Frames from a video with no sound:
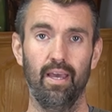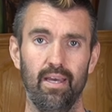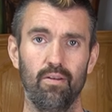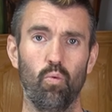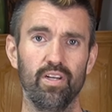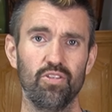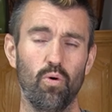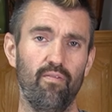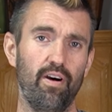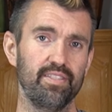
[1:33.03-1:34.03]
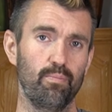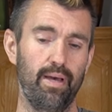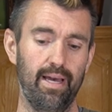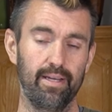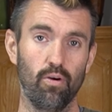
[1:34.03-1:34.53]
And 1 12-ounce
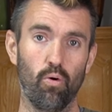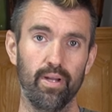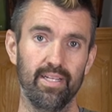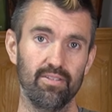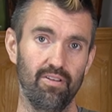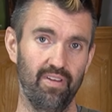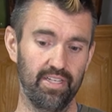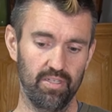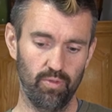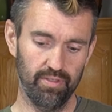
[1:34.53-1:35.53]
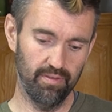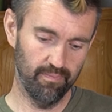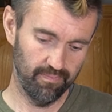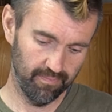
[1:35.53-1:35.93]
bag oriental vegetables.